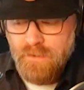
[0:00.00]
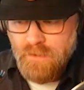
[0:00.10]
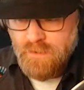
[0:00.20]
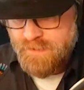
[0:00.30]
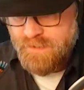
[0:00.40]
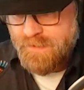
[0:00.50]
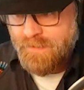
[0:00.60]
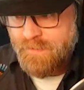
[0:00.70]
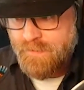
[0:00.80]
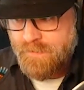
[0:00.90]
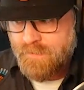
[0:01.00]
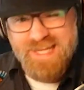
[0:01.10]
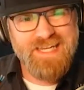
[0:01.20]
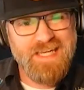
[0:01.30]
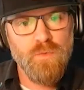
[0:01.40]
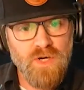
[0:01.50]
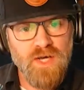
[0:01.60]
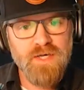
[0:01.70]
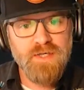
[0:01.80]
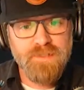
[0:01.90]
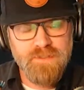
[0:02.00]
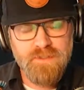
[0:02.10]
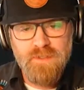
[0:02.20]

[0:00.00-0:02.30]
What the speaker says: kind of get rugged.